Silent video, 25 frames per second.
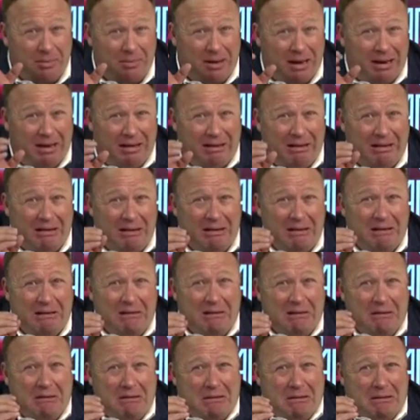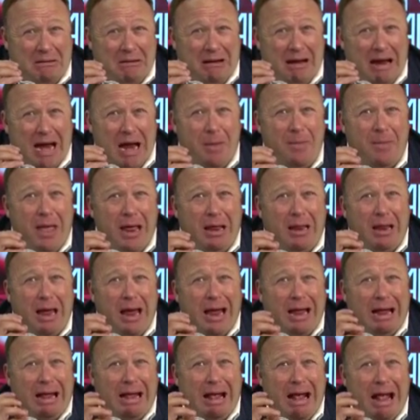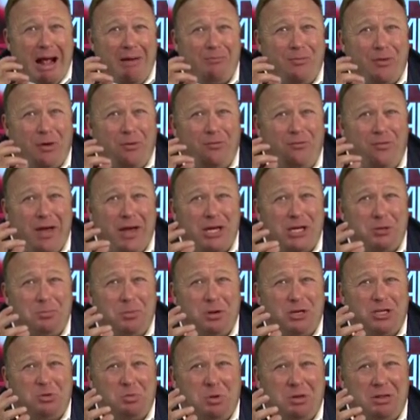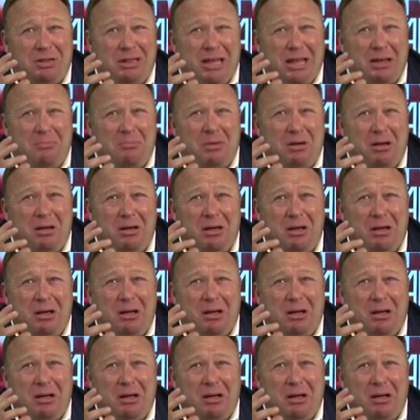up, and they, like, have their Facebooks with them